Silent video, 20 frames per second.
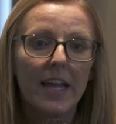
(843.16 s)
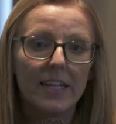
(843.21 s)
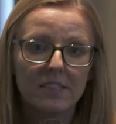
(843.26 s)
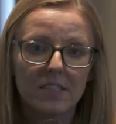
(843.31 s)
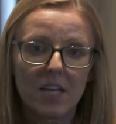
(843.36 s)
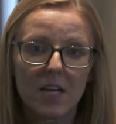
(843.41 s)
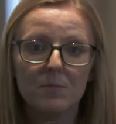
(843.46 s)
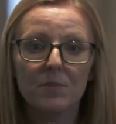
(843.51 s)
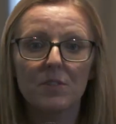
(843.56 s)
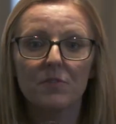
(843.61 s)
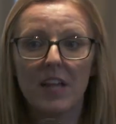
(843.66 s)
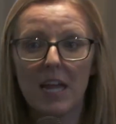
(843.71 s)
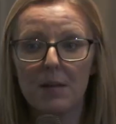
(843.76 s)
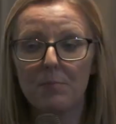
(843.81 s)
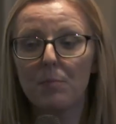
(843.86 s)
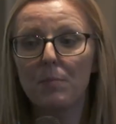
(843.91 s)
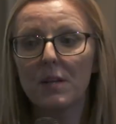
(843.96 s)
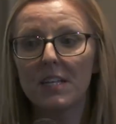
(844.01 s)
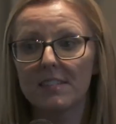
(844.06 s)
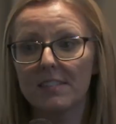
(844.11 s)
In terms of
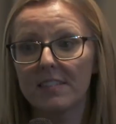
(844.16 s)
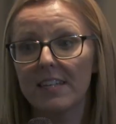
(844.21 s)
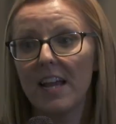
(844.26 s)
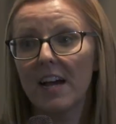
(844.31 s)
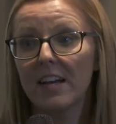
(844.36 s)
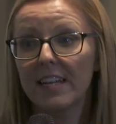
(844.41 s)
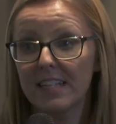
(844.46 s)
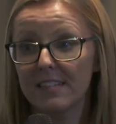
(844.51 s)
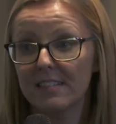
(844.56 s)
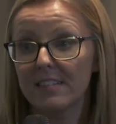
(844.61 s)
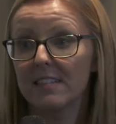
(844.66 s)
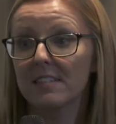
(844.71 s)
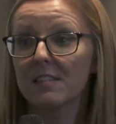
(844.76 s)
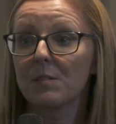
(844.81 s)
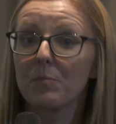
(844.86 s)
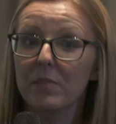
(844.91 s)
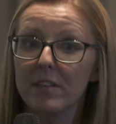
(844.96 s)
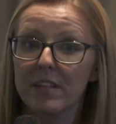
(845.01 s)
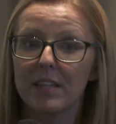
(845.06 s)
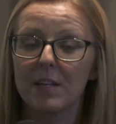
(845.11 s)
capability, I guess that's
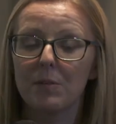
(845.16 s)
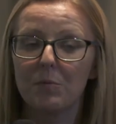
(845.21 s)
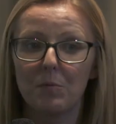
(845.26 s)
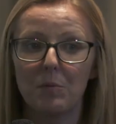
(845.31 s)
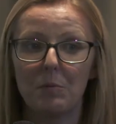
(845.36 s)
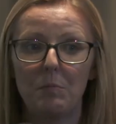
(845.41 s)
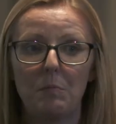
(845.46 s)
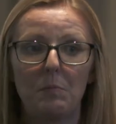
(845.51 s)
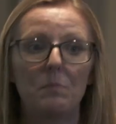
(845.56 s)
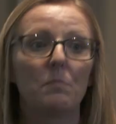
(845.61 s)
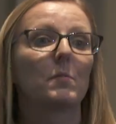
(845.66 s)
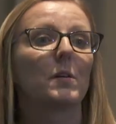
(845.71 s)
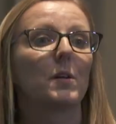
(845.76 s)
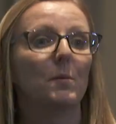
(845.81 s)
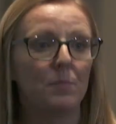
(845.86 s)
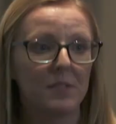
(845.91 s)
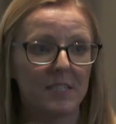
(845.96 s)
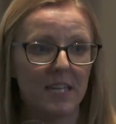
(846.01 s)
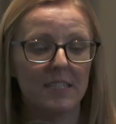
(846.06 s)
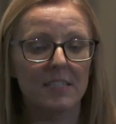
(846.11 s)
something that
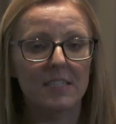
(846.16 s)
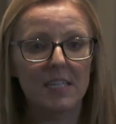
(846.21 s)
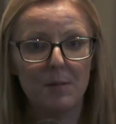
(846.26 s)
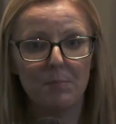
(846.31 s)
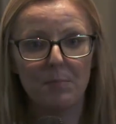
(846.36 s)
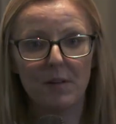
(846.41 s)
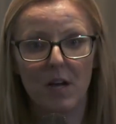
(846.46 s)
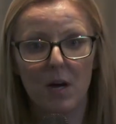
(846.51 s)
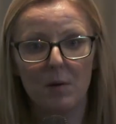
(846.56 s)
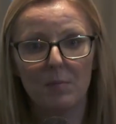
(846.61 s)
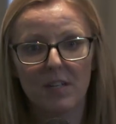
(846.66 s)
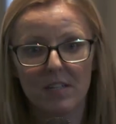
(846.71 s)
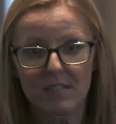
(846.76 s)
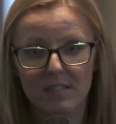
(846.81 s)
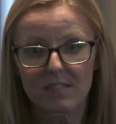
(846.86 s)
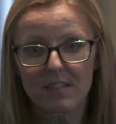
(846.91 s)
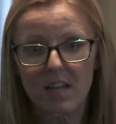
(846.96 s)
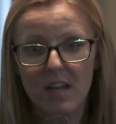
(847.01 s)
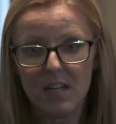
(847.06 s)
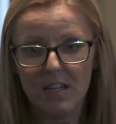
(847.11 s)
could potentially become a
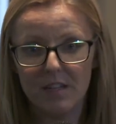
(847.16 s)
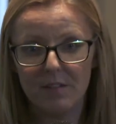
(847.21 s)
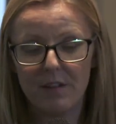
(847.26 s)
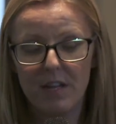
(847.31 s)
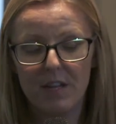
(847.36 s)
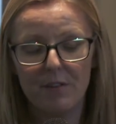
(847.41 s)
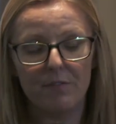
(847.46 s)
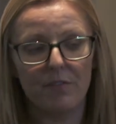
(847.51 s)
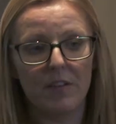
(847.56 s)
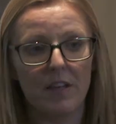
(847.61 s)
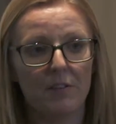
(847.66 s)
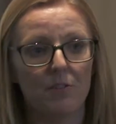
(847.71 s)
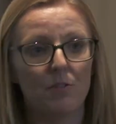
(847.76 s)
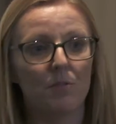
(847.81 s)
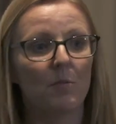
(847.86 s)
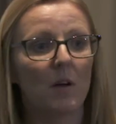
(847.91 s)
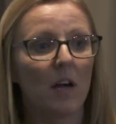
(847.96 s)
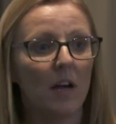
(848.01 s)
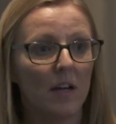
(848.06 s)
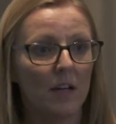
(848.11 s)
concern if
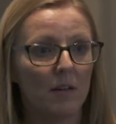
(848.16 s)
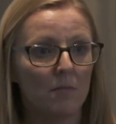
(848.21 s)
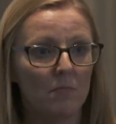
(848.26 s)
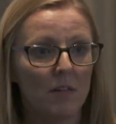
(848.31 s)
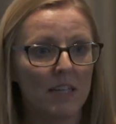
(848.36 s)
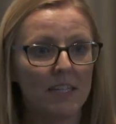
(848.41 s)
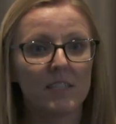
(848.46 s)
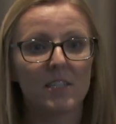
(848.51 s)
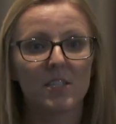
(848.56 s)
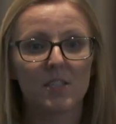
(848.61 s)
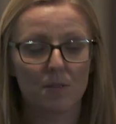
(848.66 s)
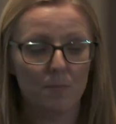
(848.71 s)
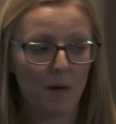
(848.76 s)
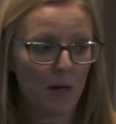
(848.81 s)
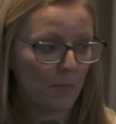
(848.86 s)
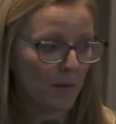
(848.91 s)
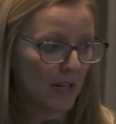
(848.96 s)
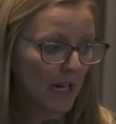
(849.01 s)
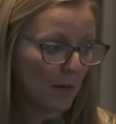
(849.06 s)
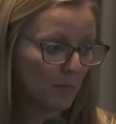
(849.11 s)
there are issues
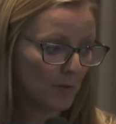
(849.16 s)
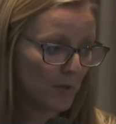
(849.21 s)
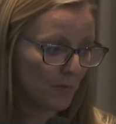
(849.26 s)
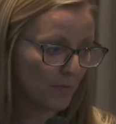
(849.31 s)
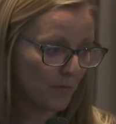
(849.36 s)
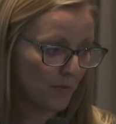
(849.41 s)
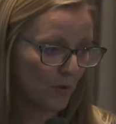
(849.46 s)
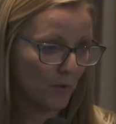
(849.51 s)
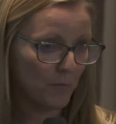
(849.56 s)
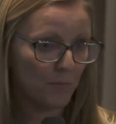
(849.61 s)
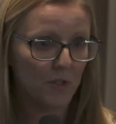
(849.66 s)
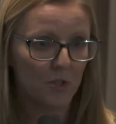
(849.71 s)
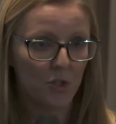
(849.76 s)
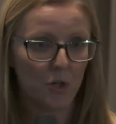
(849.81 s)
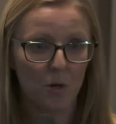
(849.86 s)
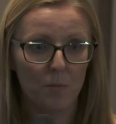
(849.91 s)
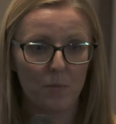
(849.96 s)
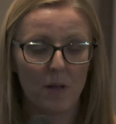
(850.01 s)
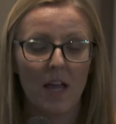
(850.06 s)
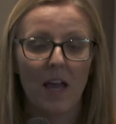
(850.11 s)
about being able to perform the
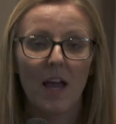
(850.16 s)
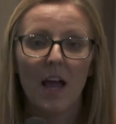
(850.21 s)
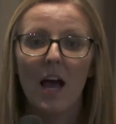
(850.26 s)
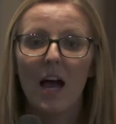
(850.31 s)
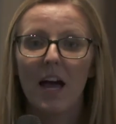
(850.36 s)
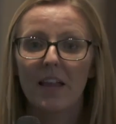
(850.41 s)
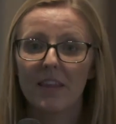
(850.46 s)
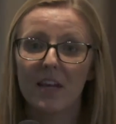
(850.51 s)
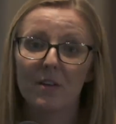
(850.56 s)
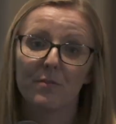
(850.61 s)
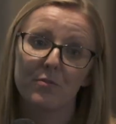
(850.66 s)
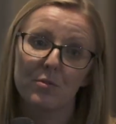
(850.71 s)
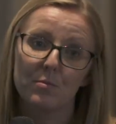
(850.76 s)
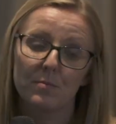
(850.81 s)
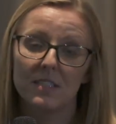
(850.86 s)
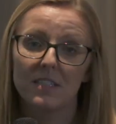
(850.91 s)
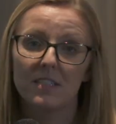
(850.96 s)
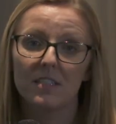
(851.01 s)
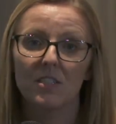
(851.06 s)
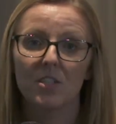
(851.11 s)
job. And that
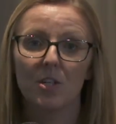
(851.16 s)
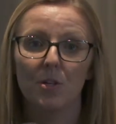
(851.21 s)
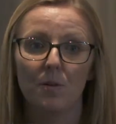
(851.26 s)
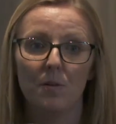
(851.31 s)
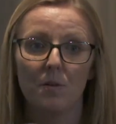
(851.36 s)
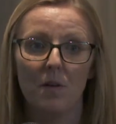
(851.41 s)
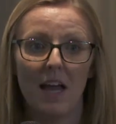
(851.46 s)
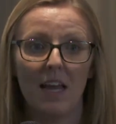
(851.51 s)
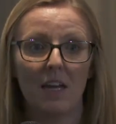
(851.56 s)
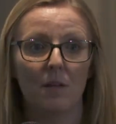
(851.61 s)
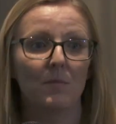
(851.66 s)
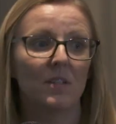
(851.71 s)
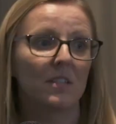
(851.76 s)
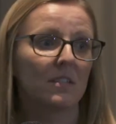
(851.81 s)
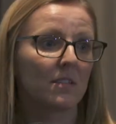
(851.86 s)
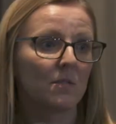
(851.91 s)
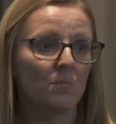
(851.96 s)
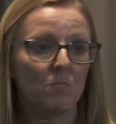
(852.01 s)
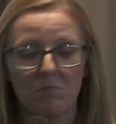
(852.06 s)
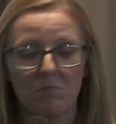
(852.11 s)
forms into 2 elements.